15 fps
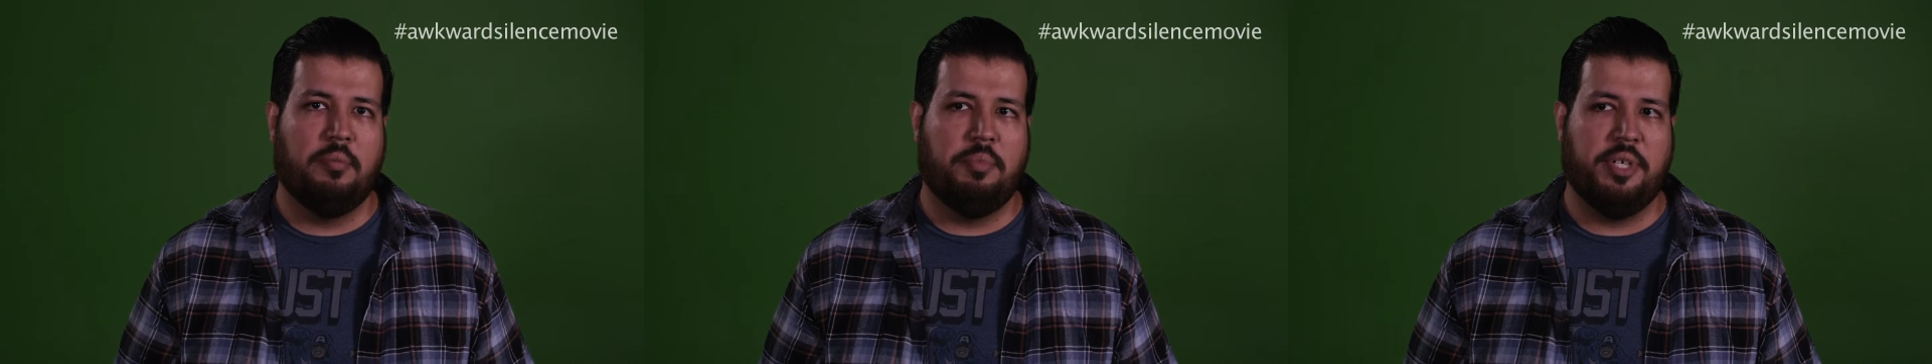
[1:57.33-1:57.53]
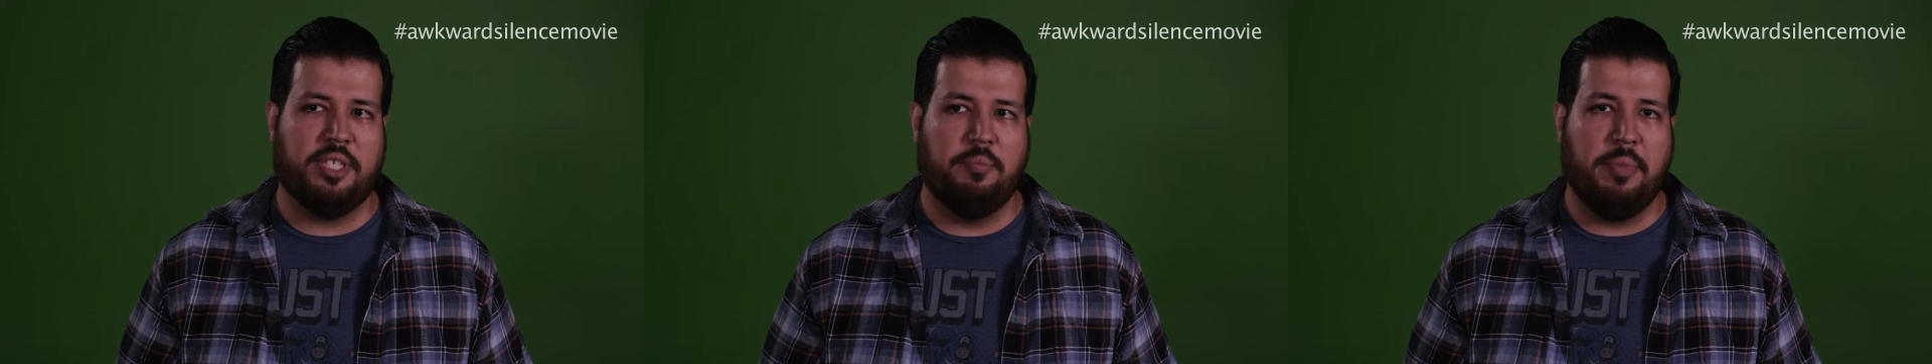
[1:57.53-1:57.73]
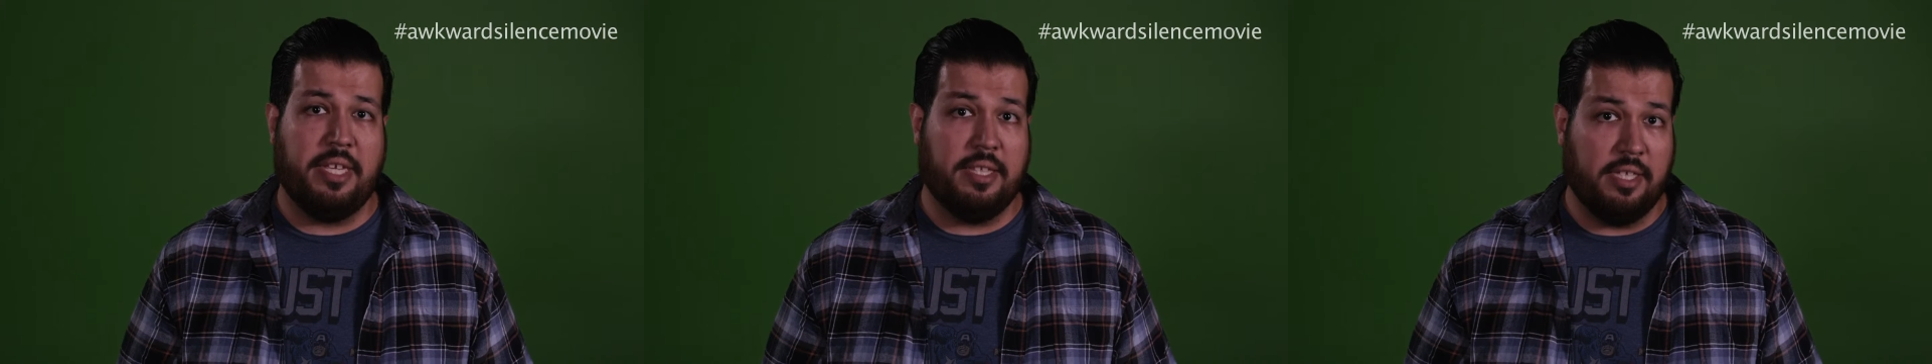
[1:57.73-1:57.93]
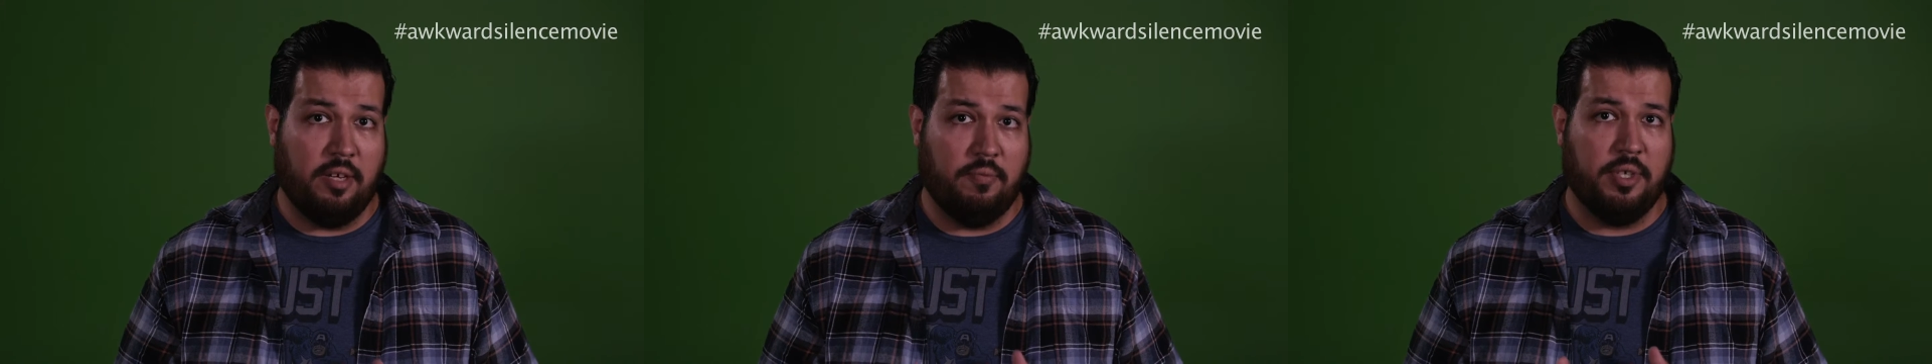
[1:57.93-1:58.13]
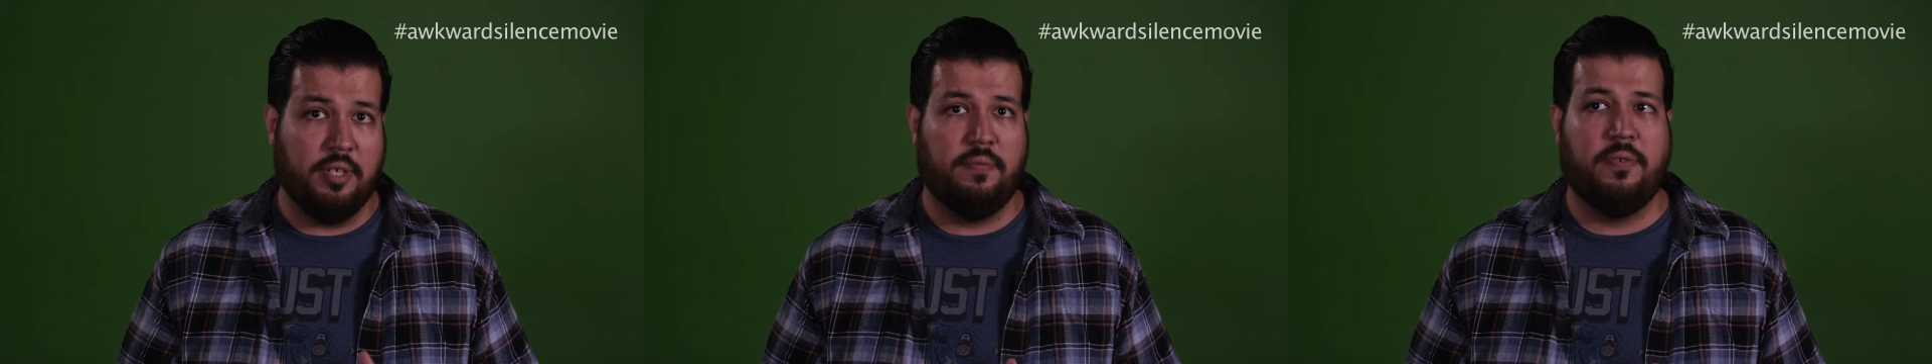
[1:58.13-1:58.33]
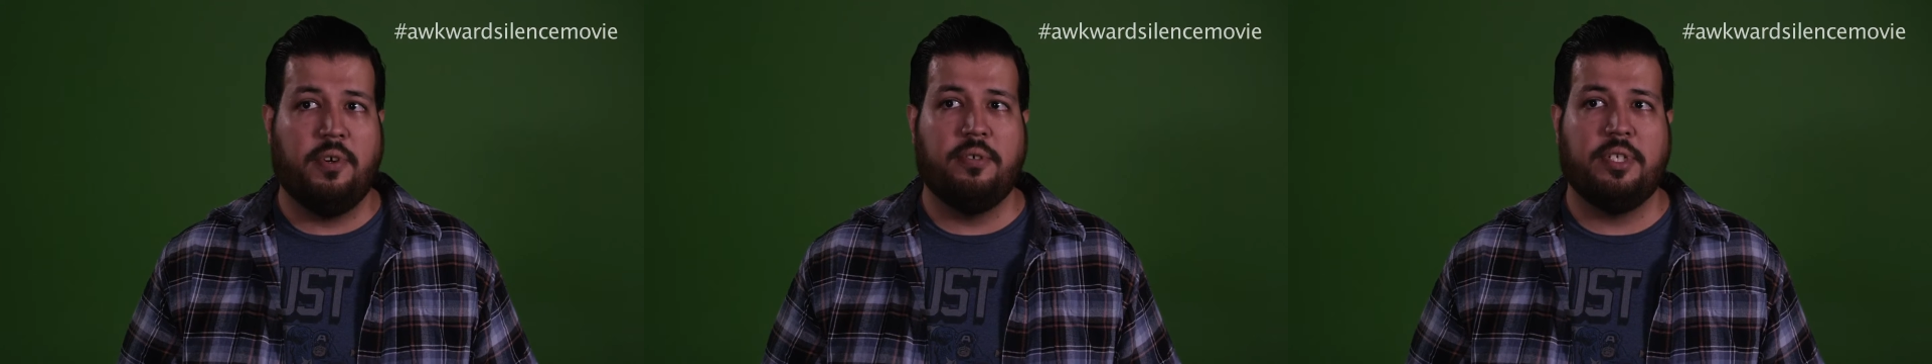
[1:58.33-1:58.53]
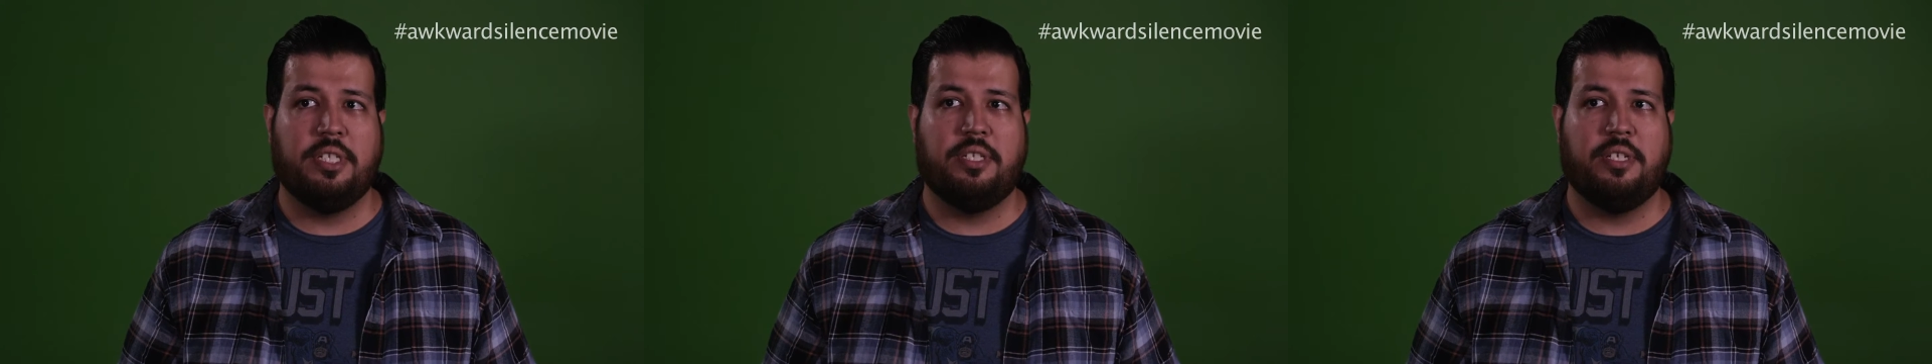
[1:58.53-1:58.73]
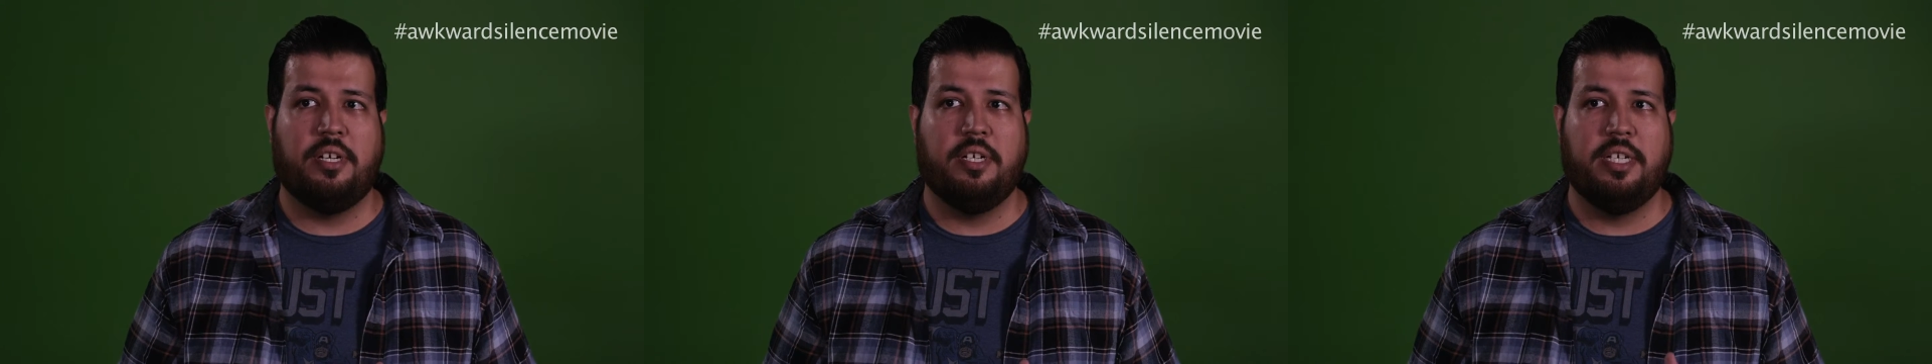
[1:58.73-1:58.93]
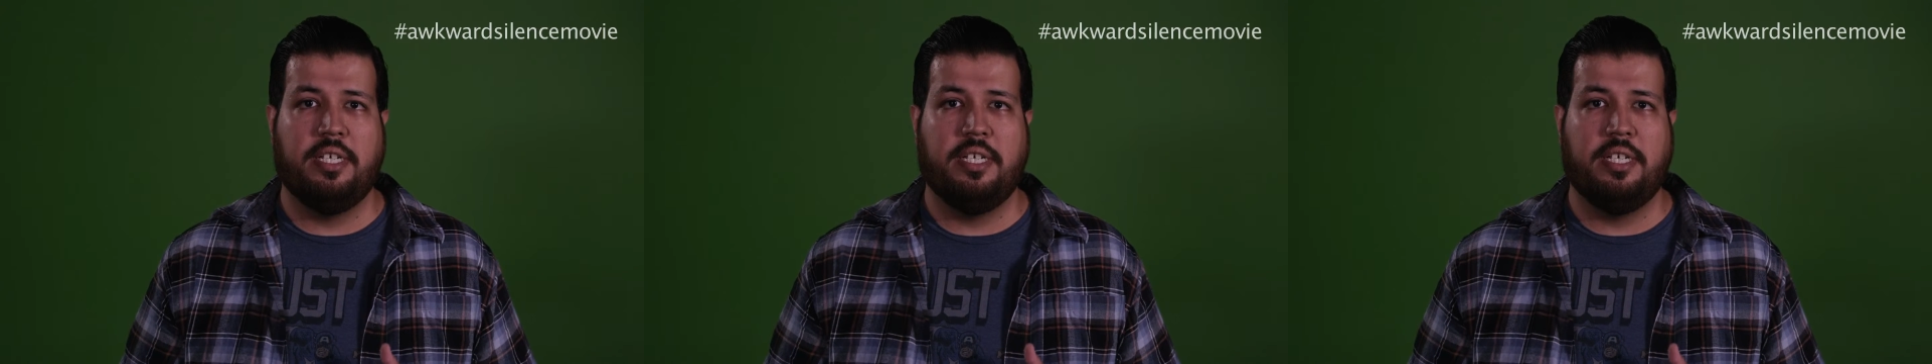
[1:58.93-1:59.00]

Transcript: But the main thing I want to focus on